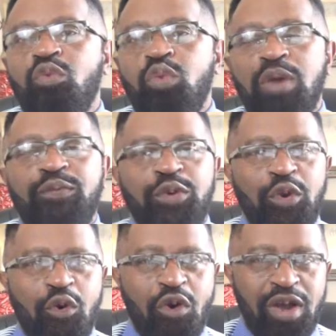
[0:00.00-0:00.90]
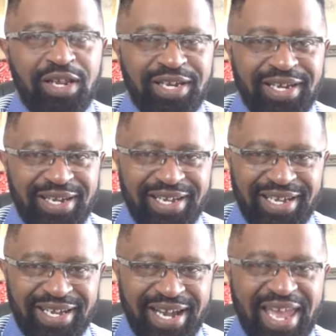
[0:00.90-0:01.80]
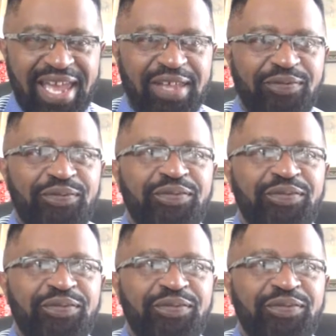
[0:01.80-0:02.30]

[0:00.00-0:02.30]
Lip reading: with your life.